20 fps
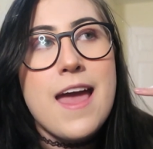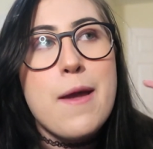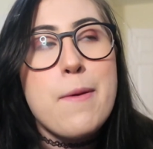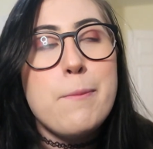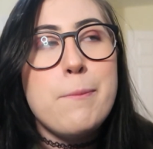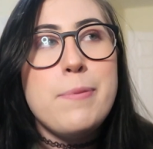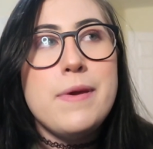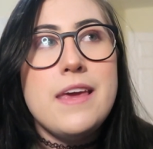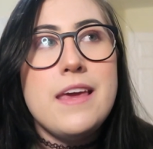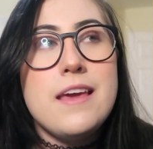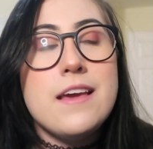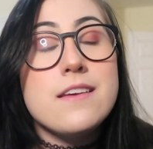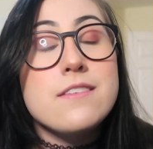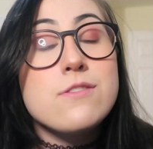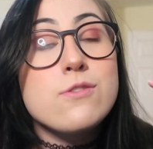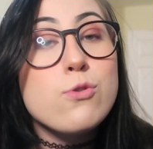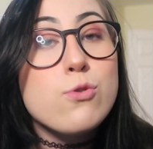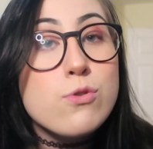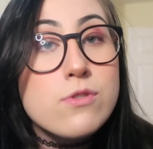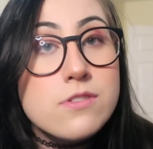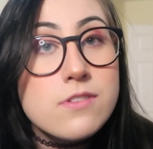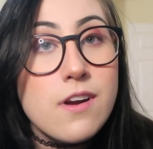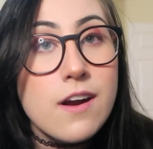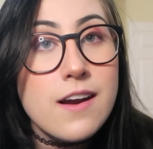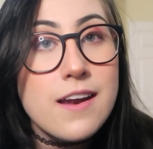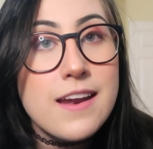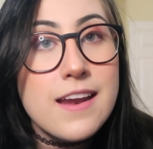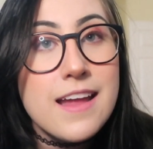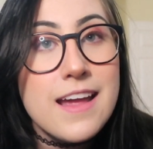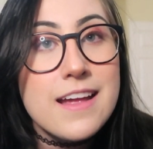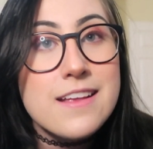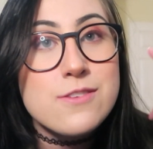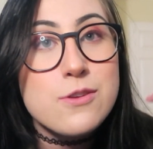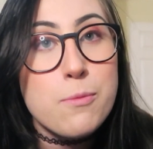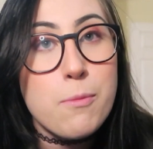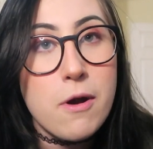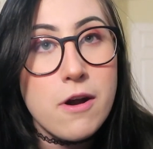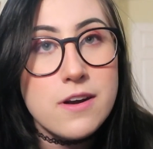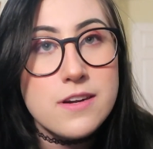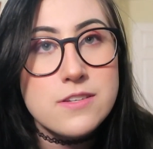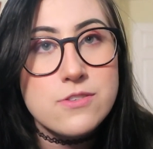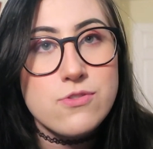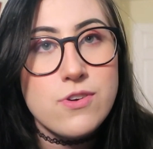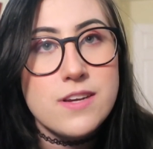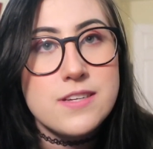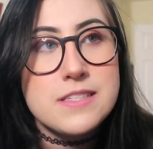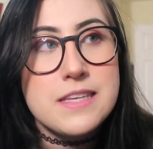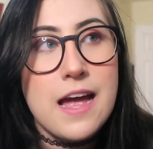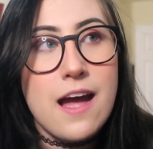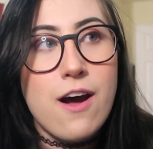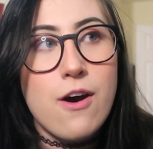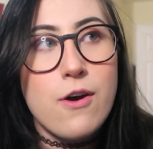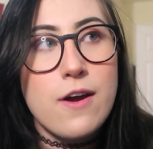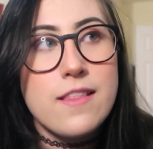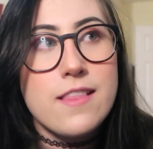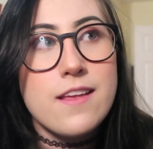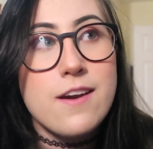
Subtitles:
and B, school started again, so I'm already stressed out,